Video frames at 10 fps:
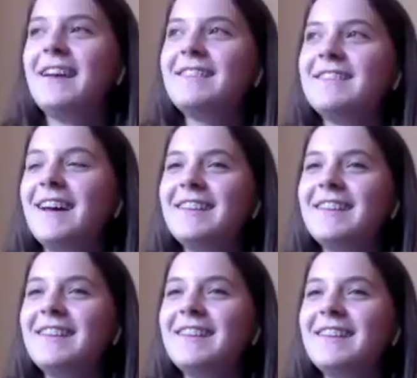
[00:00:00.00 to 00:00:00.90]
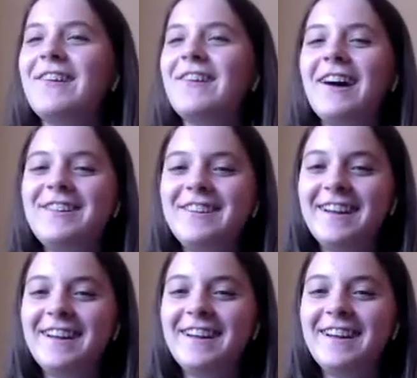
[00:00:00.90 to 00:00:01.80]
Yeah, that's a loaded
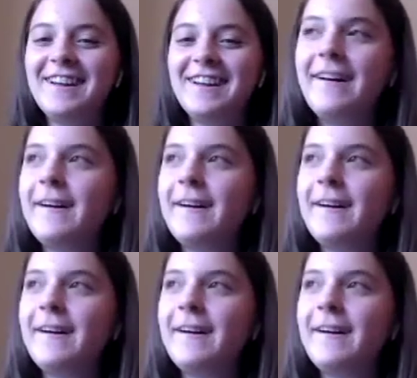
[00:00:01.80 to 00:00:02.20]
question.